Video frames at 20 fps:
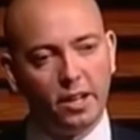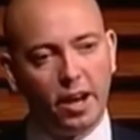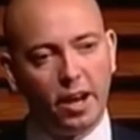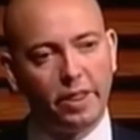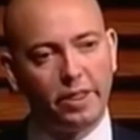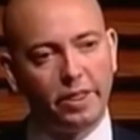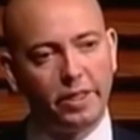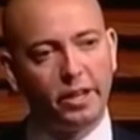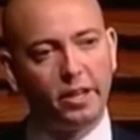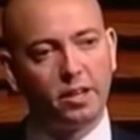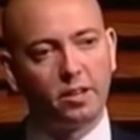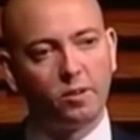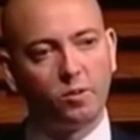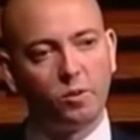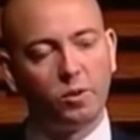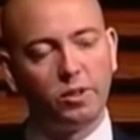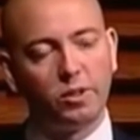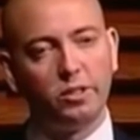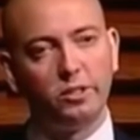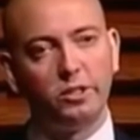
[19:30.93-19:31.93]
I think
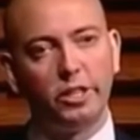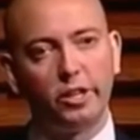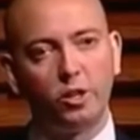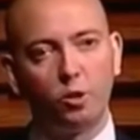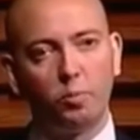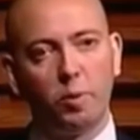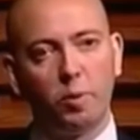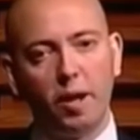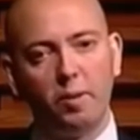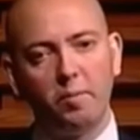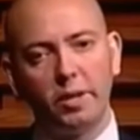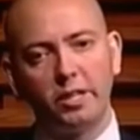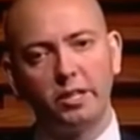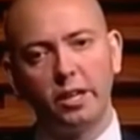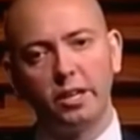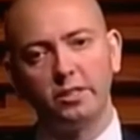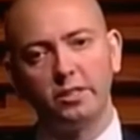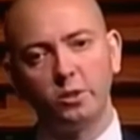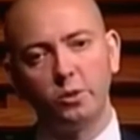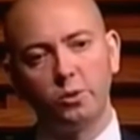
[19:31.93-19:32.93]
what the general public
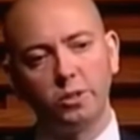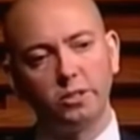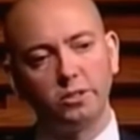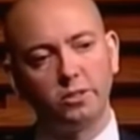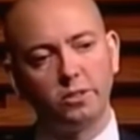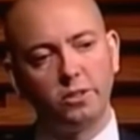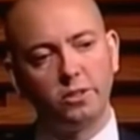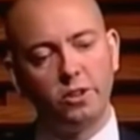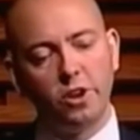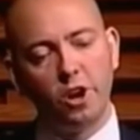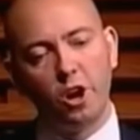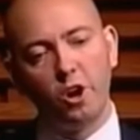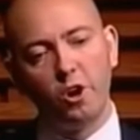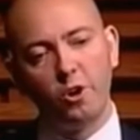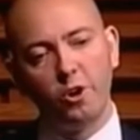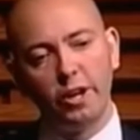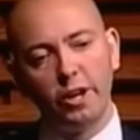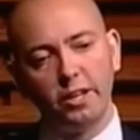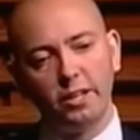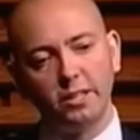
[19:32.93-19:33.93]
doesn't always
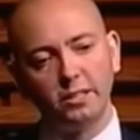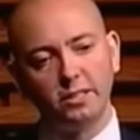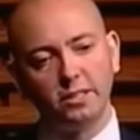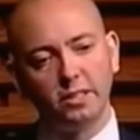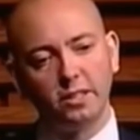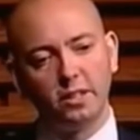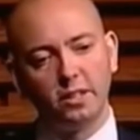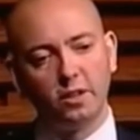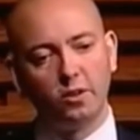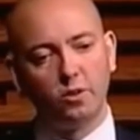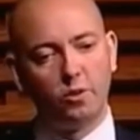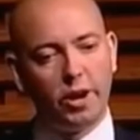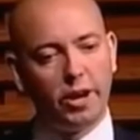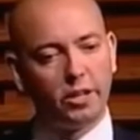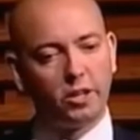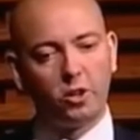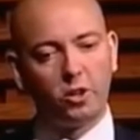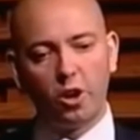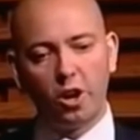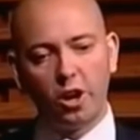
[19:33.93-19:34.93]
know is
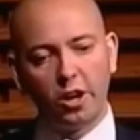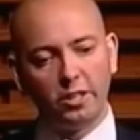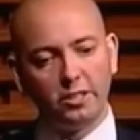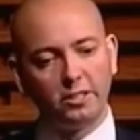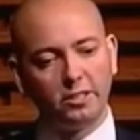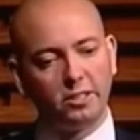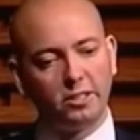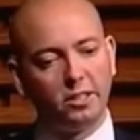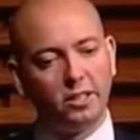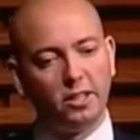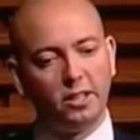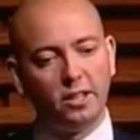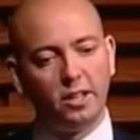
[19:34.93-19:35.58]
Red Cross,